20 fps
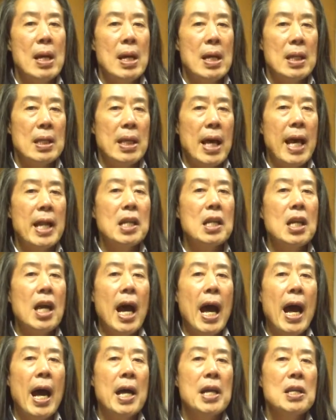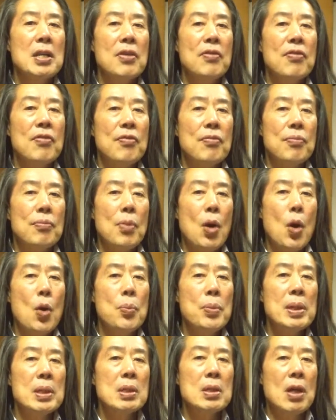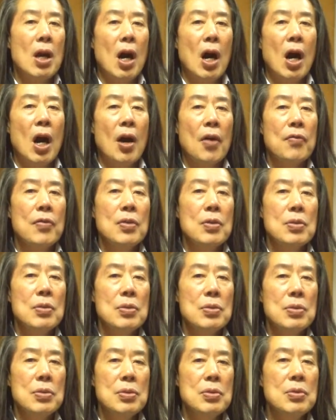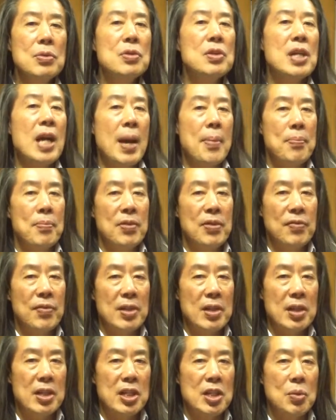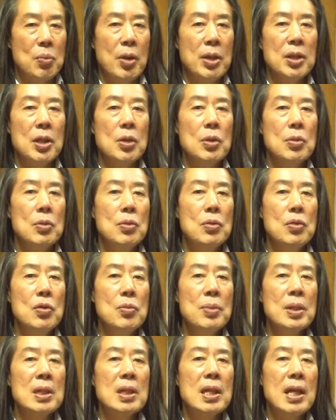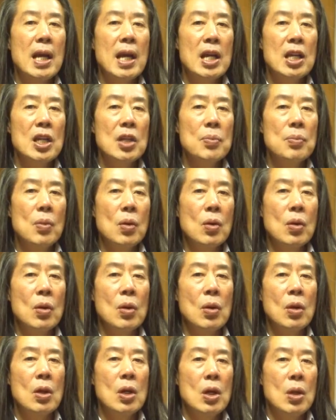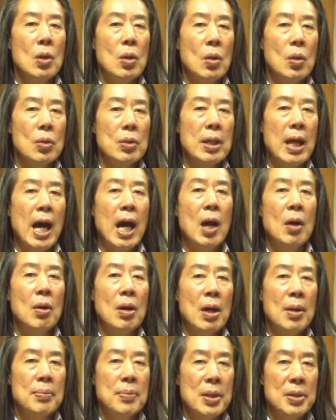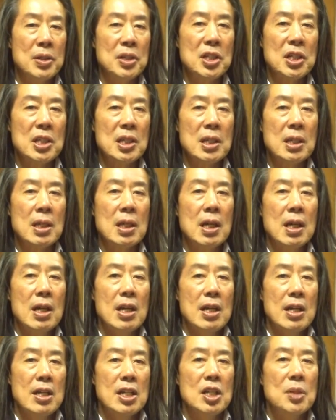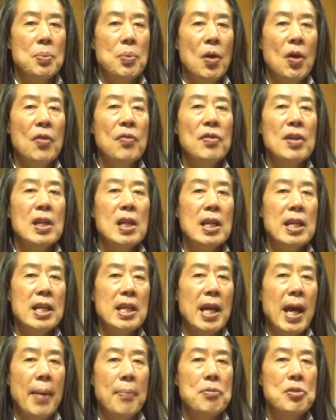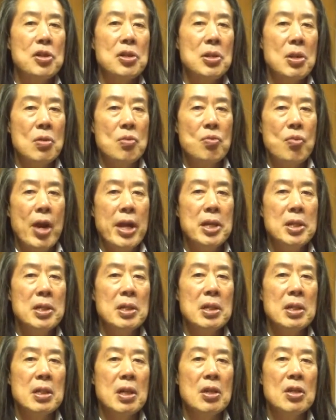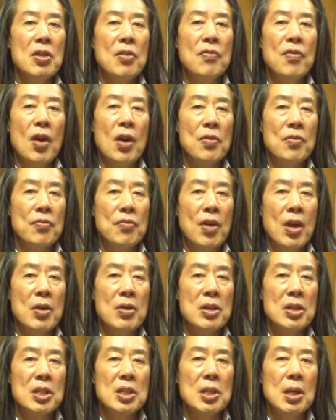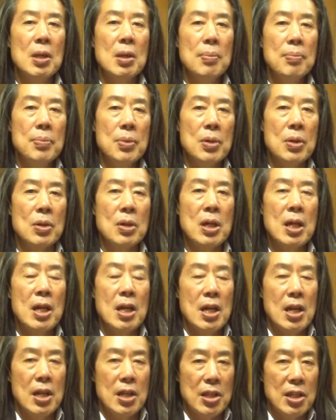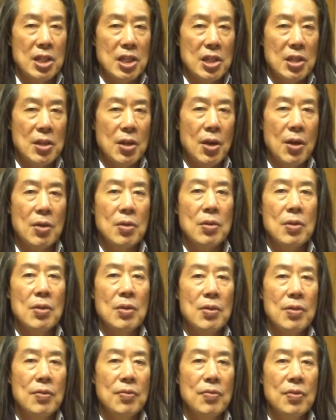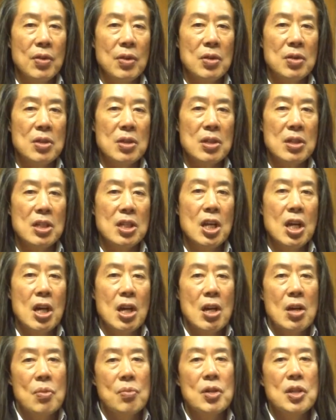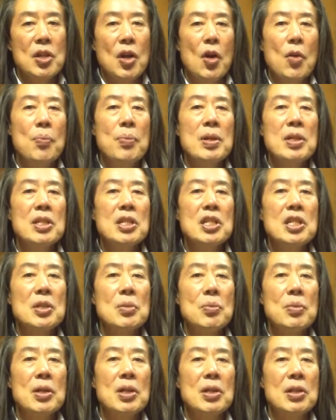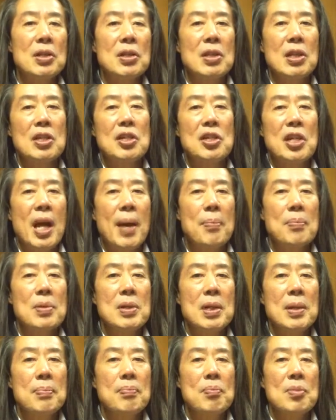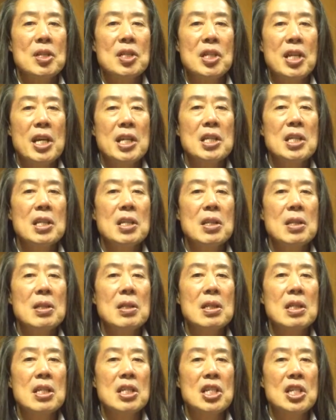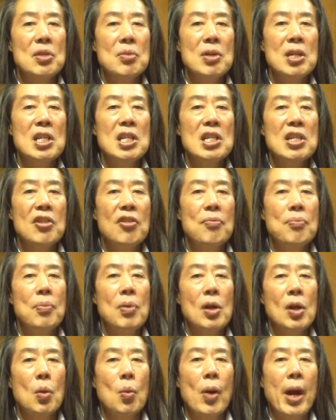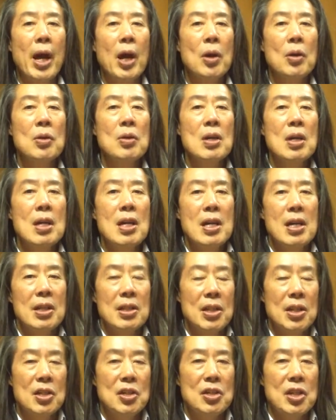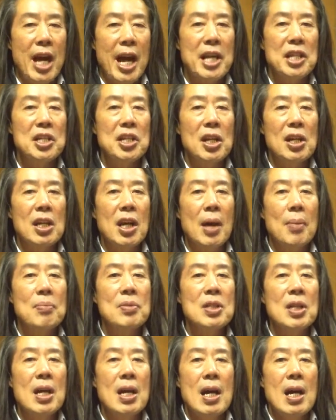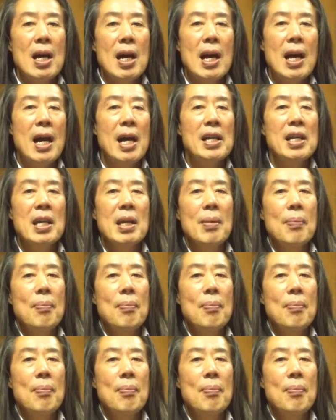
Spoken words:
that kind of moment of huge ambivalence, whether human anymore or now a monster, is perfectly captured and rendered in Yvonne Vera's book, The Stone Virgins, which opens with a chapter set in the streets of Bulawayo, the jazz clubs, harking